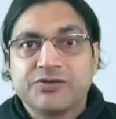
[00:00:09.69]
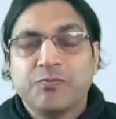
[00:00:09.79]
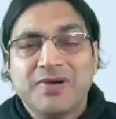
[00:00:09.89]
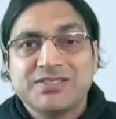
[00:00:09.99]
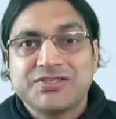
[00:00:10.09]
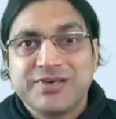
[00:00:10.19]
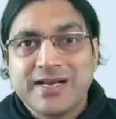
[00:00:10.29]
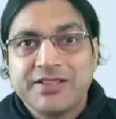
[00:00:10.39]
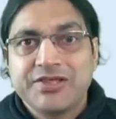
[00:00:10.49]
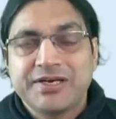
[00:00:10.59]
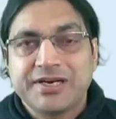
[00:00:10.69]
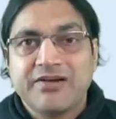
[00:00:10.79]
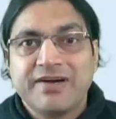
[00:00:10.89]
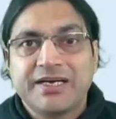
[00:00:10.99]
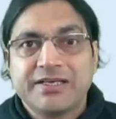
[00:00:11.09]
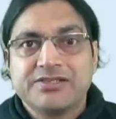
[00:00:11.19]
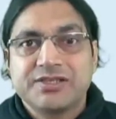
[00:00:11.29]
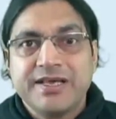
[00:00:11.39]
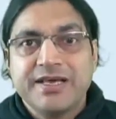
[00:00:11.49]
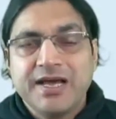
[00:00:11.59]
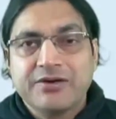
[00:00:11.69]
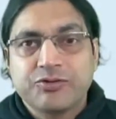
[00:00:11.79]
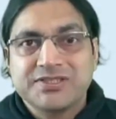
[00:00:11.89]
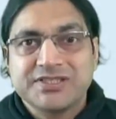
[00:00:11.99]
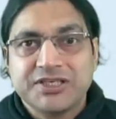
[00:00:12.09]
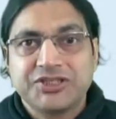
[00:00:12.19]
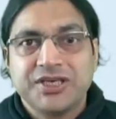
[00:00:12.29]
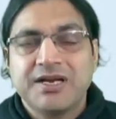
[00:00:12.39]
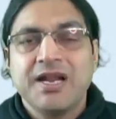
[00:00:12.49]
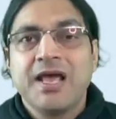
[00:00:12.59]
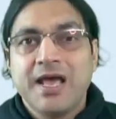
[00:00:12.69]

You must challenge it. And in fact, yesterday I took a session